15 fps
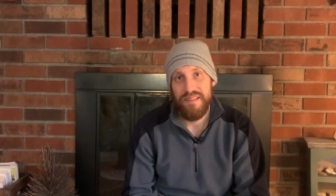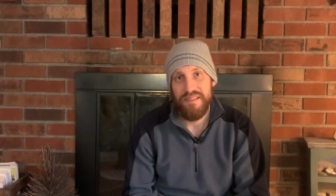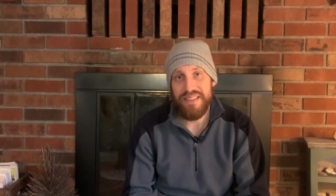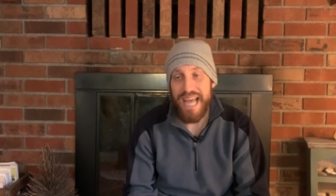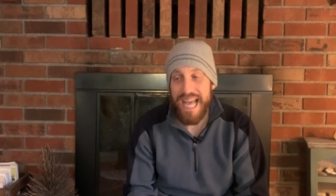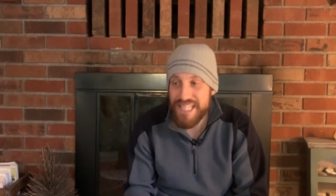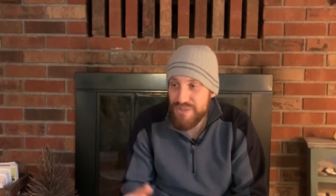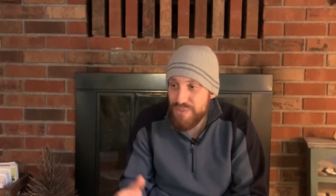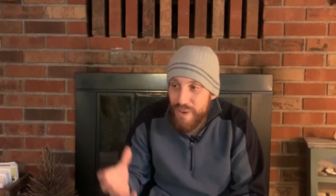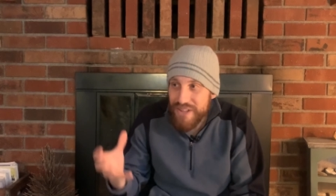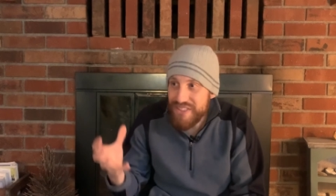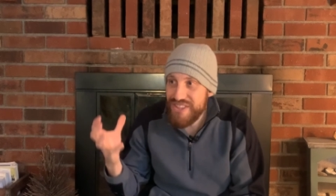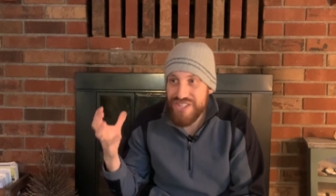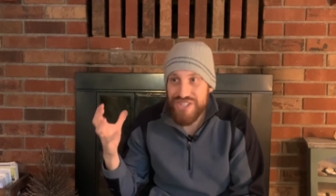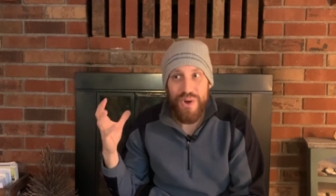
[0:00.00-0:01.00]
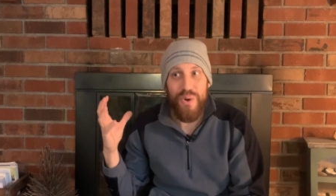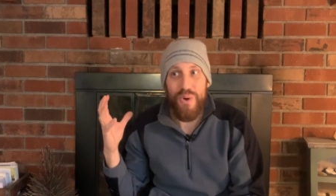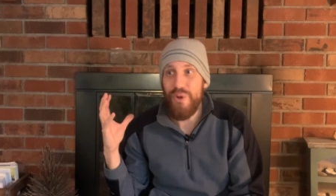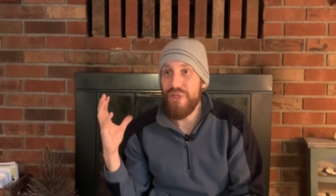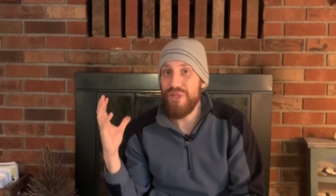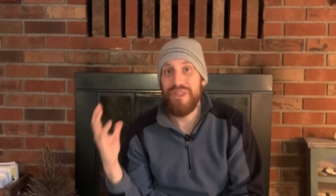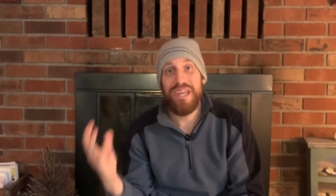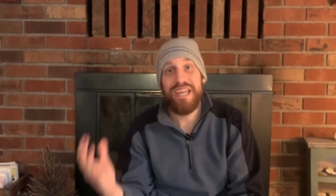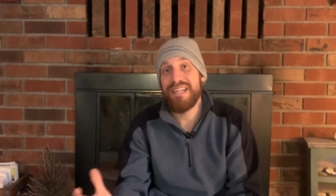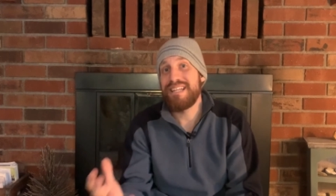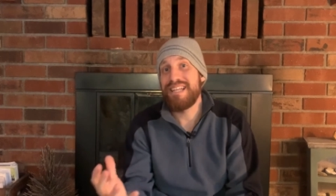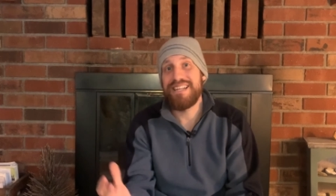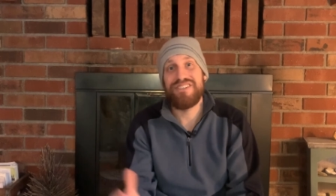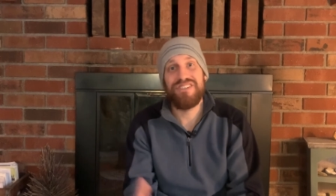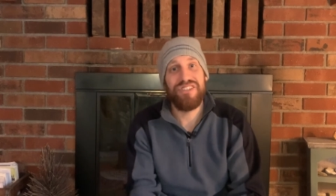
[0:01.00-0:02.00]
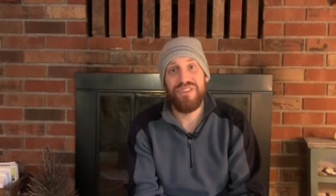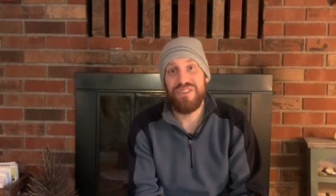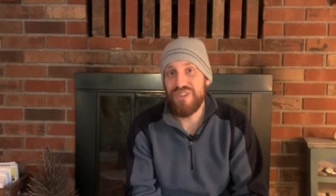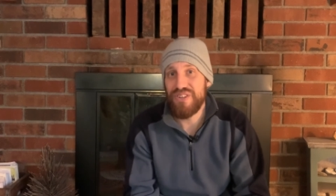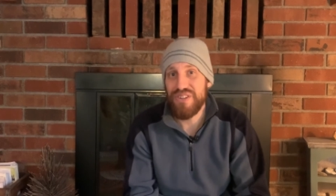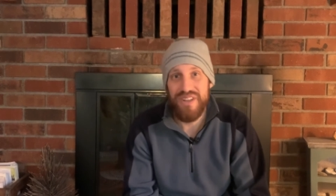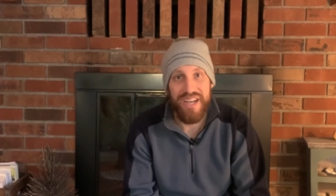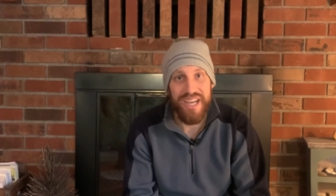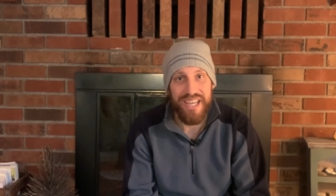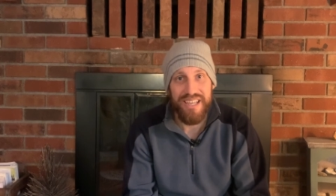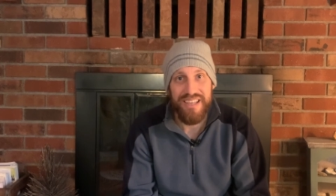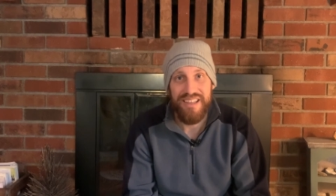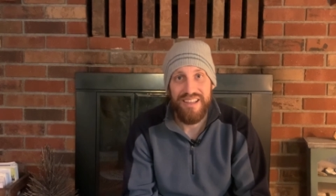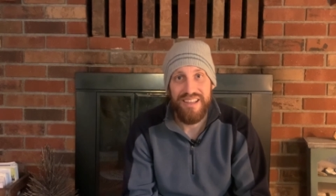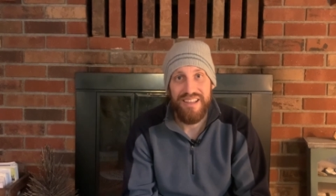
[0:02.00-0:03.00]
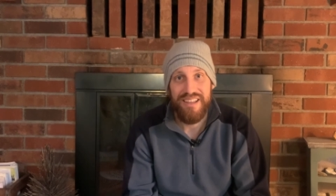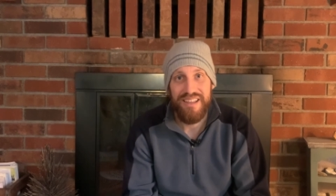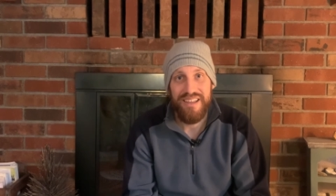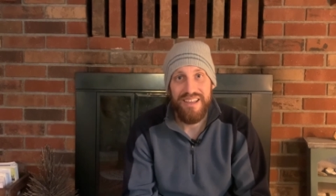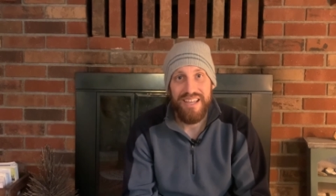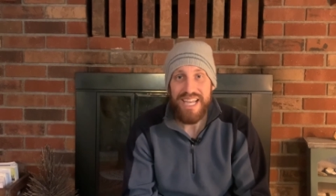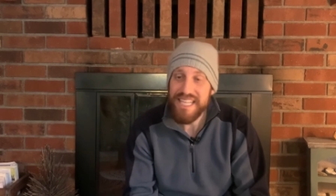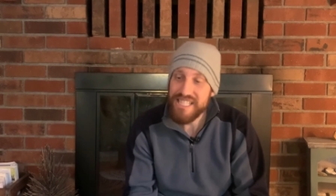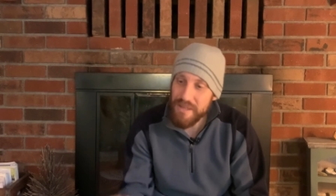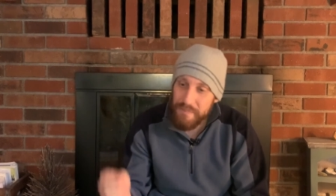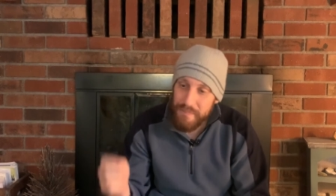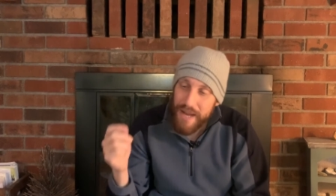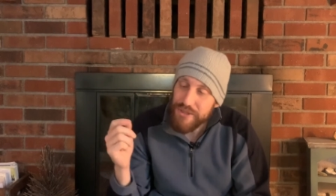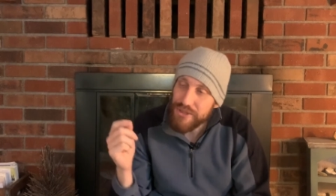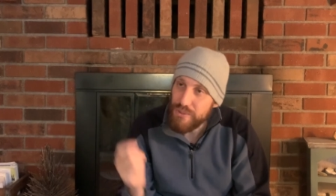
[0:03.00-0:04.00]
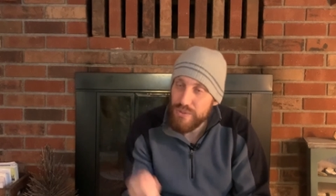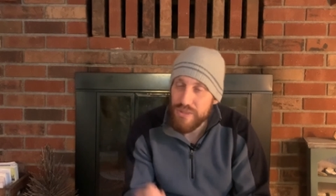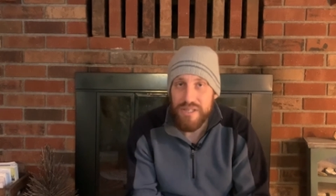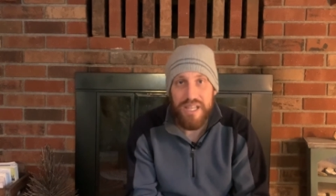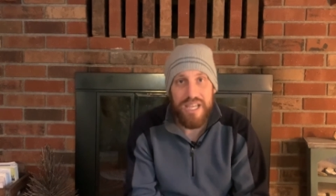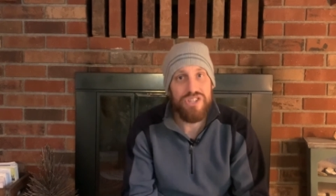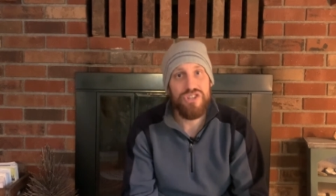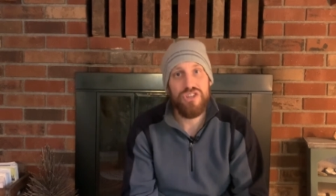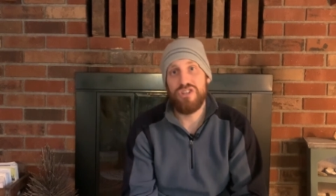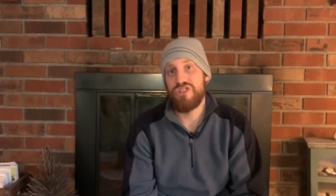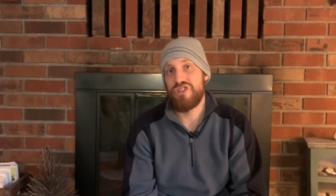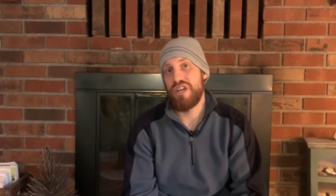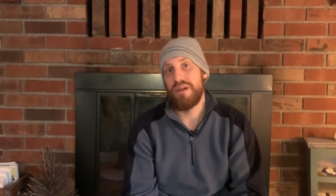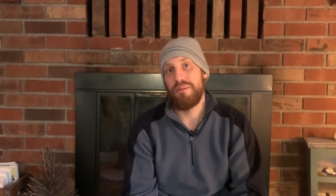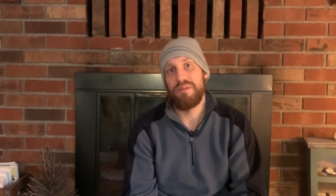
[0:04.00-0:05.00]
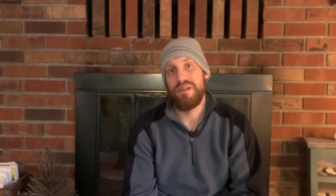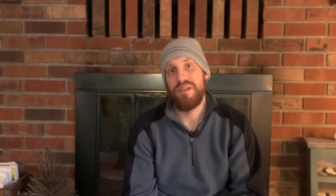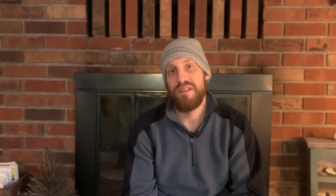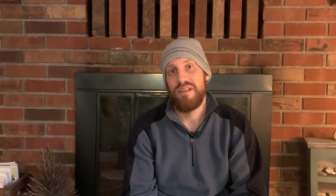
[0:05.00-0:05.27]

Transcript: That's what this whole thing needs to look like. It's about the relationship.